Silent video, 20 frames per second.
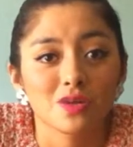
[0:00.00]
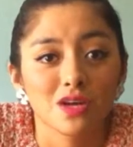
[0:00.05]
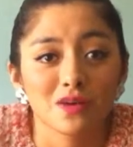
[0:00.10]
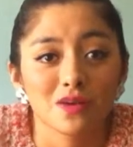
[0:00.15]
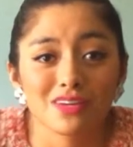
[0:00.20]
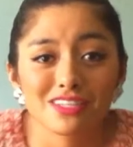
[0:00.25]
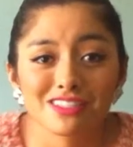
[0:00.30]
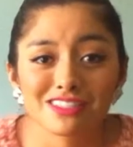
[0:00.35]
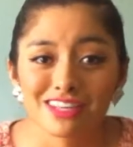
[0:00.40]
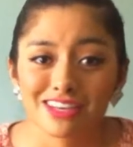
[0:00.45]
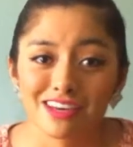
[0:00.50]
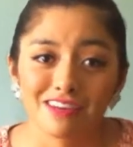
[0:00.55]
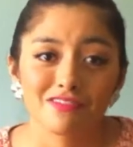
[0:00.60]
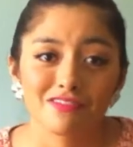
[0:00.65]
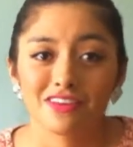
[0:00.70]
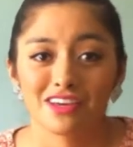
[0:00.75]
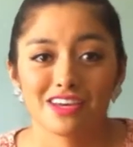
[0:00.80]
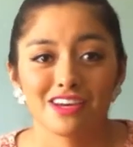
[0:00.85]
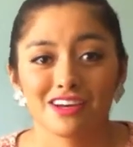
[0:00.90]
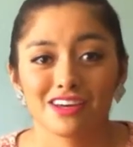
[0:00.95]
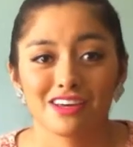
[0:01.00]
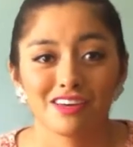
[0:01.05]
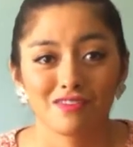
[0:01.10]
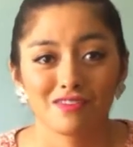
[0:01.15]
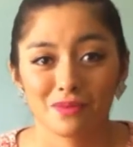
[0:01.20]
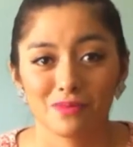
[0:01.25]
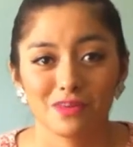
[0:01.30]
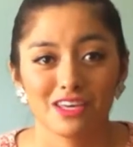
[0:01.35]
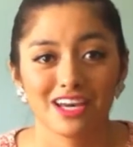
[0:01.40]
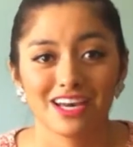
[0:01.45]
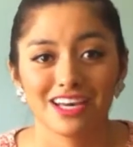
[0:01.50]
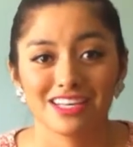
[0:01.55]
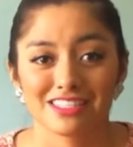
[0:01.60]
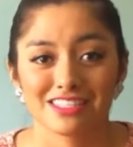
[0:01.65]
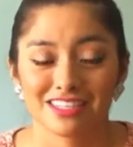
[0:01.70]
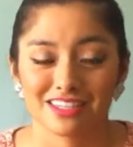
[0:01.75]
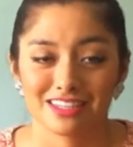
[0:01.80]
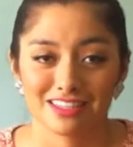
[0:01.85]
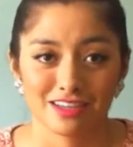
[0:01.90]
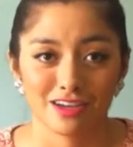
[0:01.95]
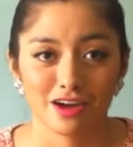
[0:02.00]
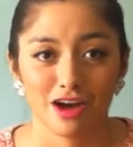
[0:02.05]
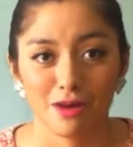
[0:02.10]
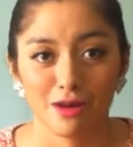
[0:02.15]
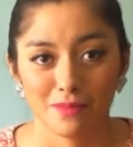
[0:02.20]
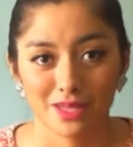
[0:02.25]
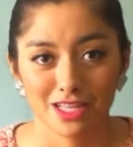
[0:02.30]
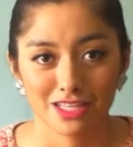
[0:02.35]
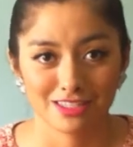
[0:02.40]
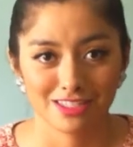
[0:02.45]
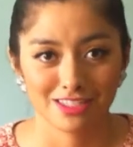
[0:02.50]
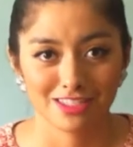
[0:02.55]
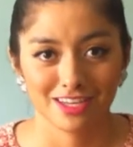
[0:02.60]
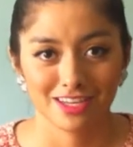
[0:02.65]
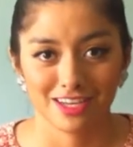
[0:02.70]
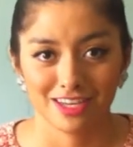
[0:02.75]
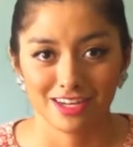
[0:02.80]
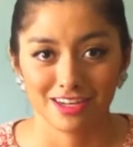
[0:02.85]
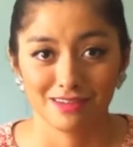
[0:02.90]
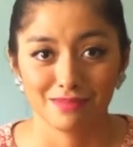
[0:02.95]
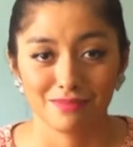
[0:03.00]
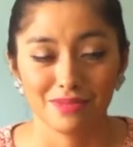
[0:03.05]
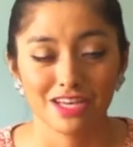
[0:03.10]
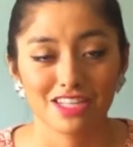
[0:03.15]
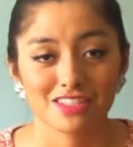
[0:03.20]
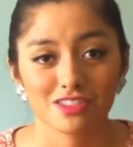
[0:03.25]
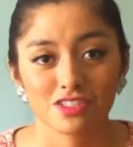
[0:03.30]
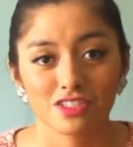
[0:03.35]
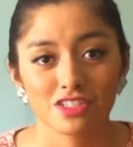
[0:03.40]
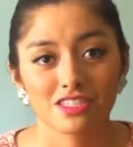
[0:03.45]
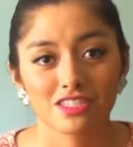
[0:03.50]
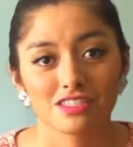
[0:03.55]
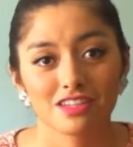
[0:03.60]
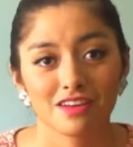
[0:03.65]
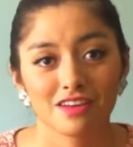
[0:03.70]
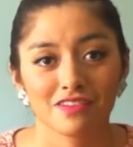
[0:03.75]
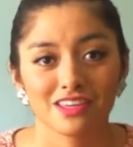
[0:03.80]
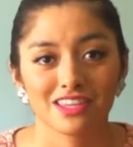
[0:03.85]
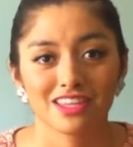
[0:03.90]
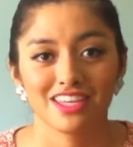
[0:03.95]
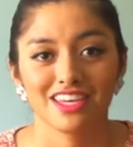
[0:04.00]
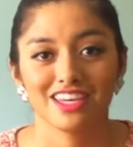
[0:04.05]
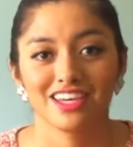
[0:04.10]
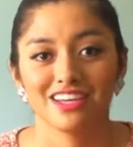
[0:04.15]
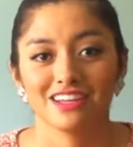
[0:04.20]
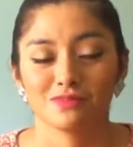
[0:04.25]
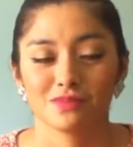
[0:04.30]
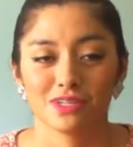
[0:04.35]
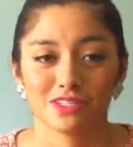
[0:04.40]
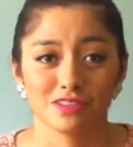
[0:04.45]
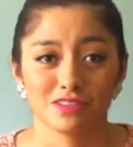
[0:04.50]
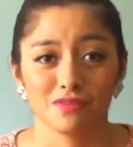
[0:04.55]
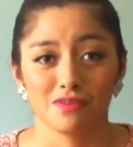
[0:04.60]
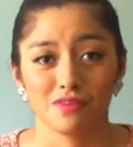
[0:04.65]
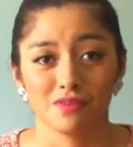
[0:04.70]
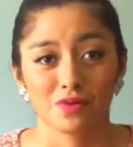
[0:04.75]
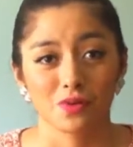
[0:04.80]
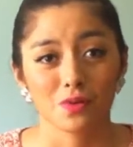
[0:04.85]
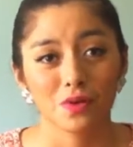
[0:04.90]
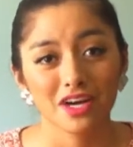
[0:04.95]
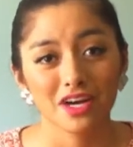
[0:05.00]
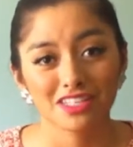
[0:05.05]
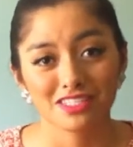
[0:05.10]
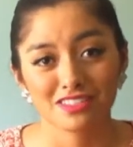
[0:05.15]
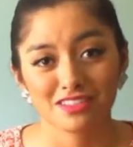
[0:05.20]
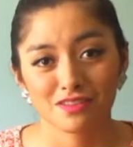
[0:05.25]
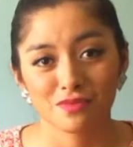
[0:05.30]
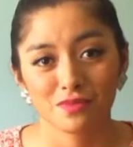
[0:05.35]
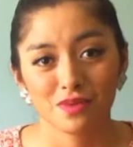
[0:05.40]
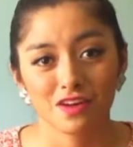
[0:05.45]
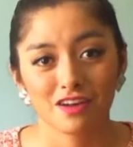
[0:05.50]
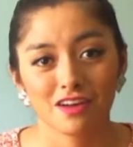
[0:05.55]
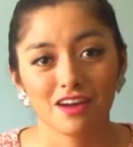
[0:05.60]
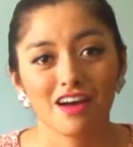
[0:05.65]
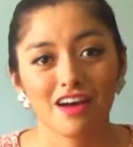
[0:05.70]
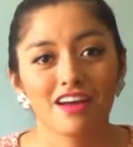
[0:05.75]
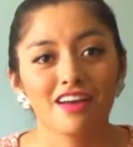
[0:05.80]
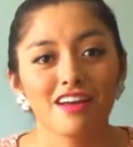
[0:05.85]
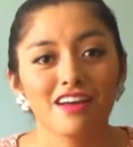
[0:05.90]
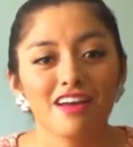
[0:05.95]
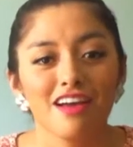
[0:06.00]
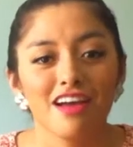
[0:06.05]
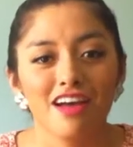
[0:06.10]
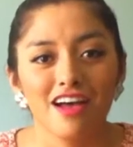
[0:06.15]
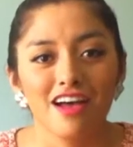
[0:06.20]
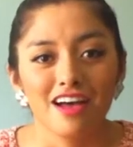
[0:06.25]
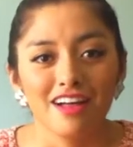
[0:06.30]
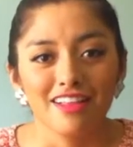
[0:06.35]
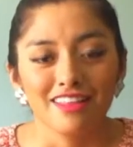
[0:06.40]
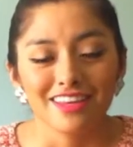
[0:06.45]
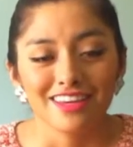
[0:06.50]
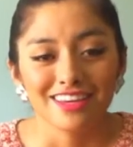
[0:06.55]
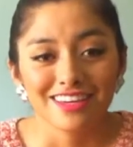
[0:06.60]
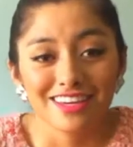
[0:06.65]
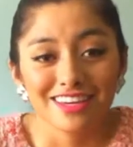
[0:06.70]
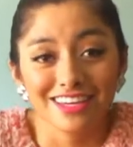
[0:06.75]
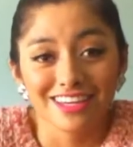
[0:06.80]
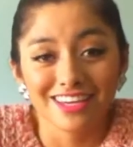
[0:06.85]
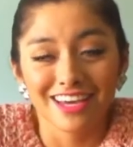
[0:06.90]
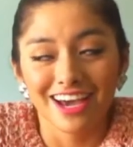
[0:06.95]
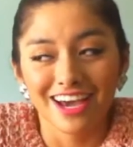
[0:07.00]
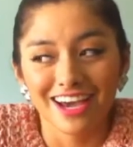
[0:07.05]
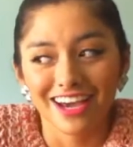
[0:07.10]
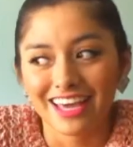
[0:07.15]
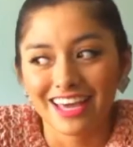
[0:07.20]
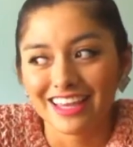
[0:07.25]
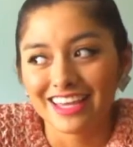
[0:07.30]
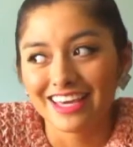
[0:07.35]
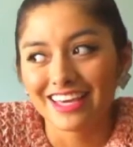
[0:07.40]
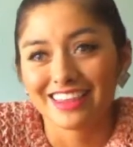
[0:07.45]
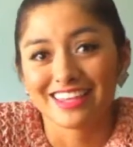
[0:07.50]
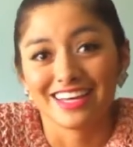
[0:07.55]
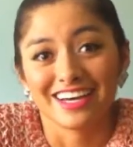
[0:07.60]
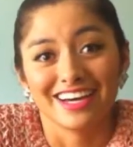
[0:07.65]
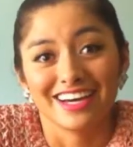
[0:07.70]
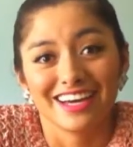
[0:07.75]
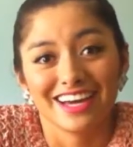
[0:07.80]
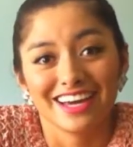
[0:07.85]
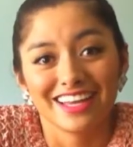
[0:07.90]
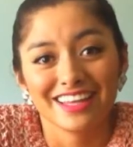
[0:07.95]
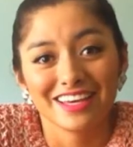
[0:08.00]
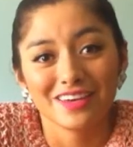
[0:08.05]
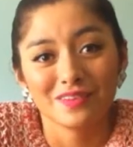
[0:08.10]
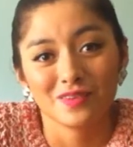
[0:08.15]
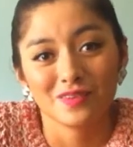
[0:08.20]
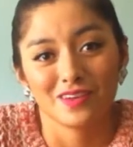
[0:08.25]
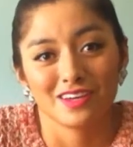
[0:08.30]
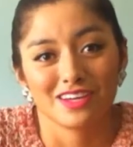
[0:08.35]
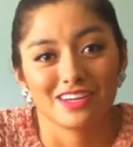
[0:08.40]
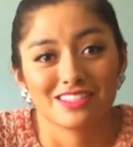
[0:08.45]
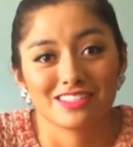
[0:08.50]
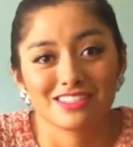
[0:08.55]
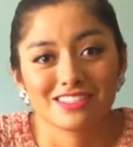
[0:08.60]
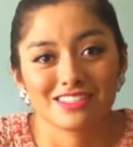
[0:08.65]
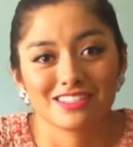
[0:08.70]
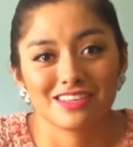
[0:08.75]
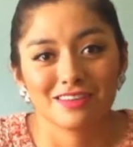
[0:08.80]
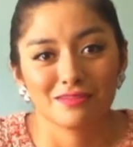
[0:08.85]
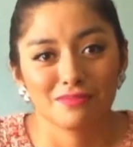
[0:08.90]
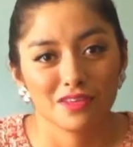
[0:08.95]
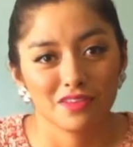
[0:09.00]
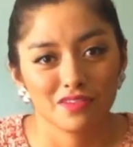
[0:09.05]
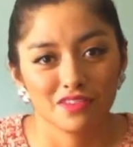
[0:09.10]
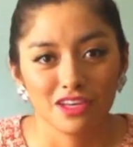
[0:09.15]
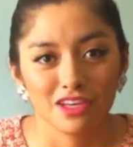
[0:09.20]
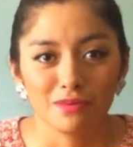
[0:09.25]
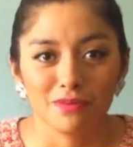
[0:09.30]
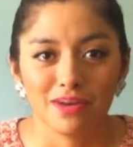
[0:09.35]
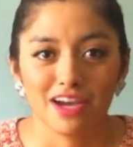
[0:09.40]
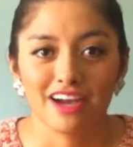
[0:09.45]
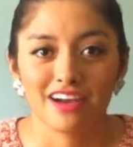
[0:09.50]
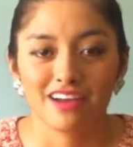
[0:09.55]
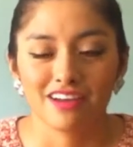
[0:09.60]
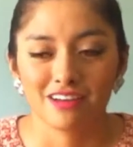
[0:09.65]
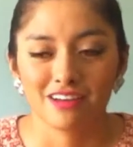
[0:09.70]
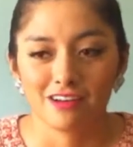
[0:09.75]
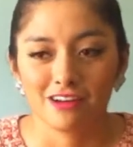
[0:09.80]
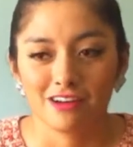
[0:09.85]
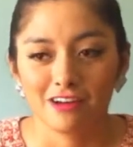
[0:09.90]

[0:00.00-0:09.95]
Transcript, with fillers: So I always love hearing from you guys like in the comments and messages and everything, especially if you have requests and whatnot. Like, I like that. I like when you guys give me feedback.